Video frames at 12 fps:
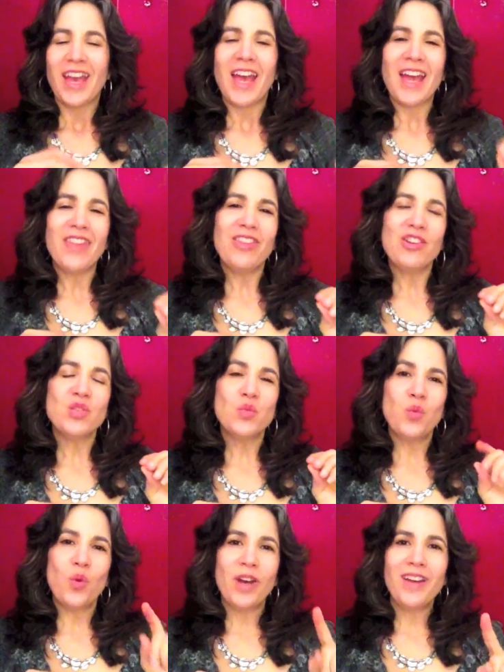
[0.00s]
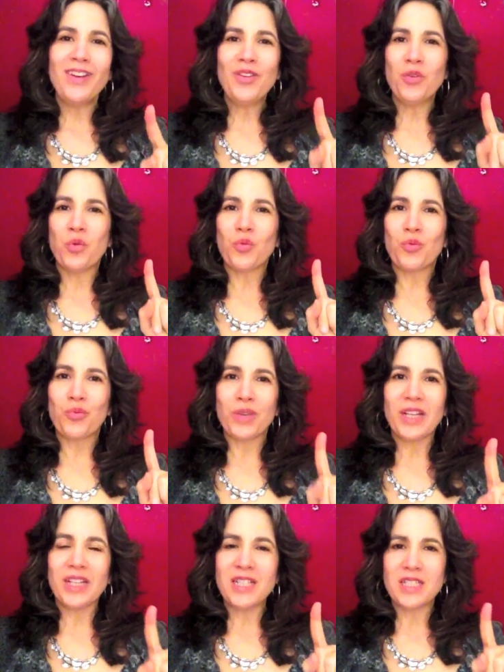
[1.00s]
And there's one
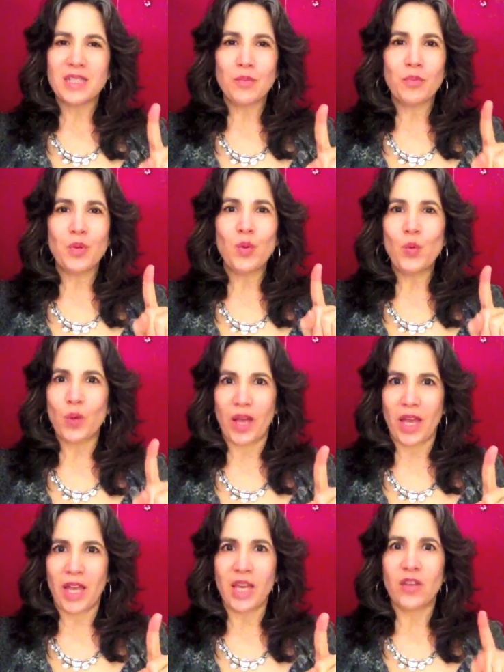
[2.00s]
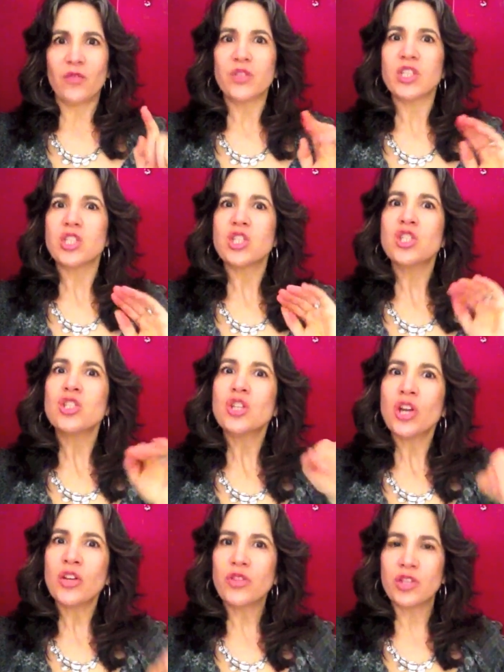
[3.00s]
really simple way to
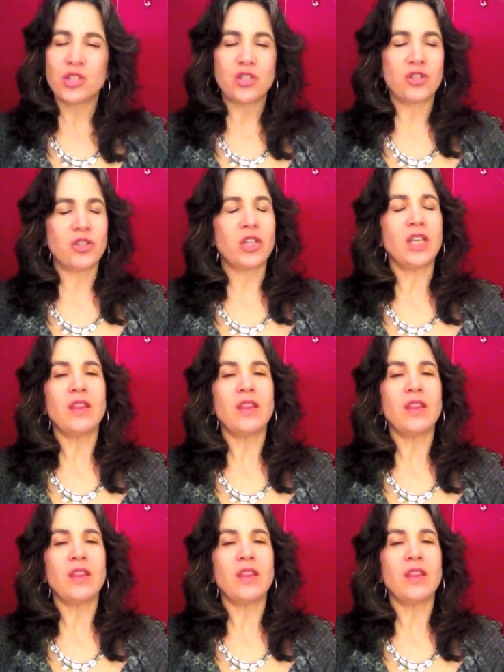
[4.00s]
start this journey.